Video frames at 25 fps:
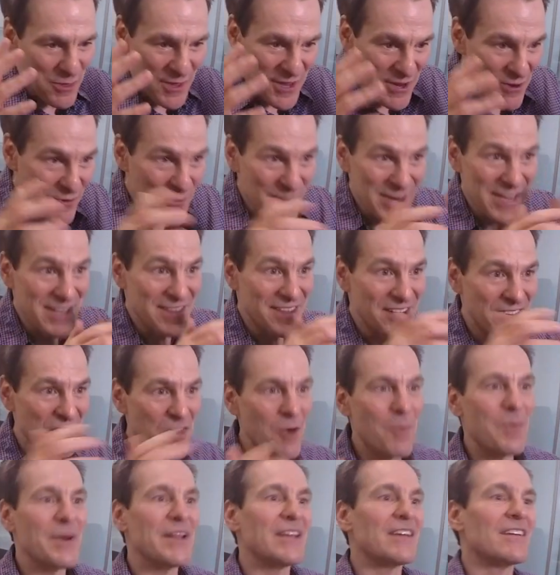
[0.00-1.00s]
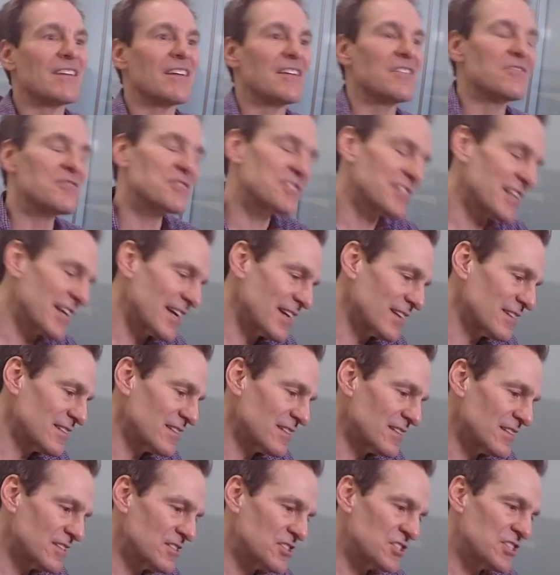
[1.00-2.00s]
theory that nobody can understand.
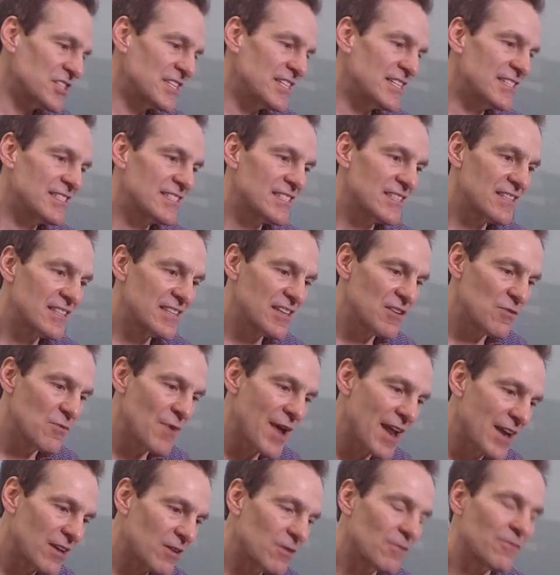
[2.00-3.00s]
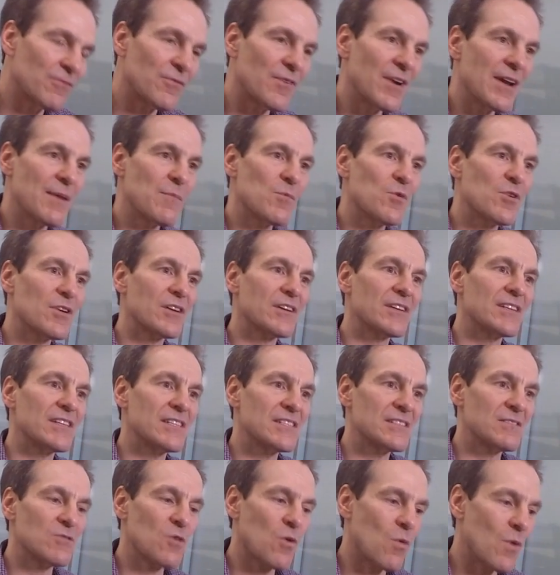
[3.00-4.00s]
Eugene's theoretical framework
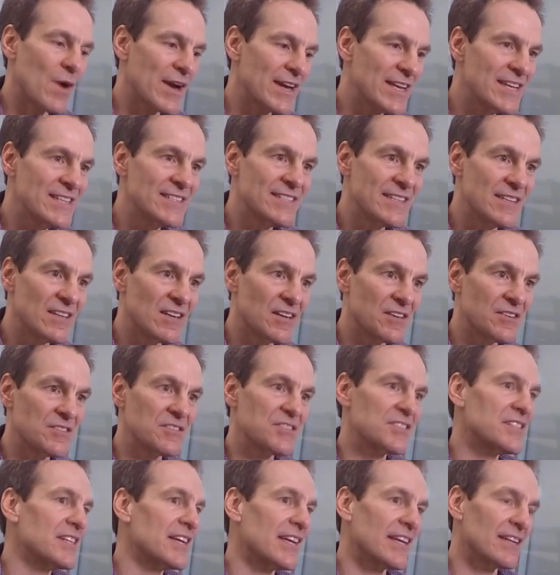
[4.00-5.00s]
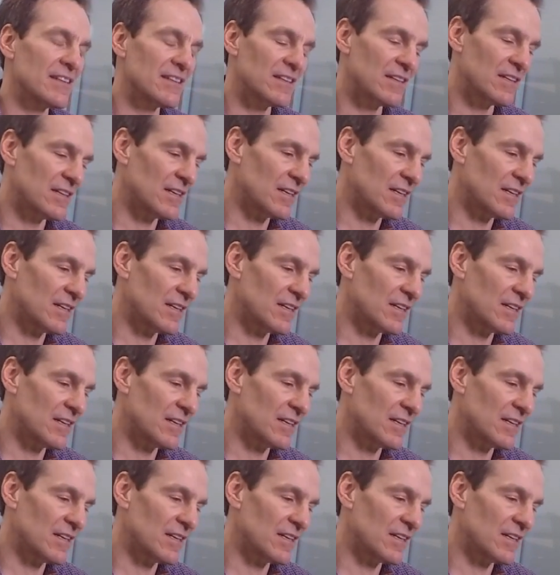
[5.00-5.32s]
is quite easy to understand.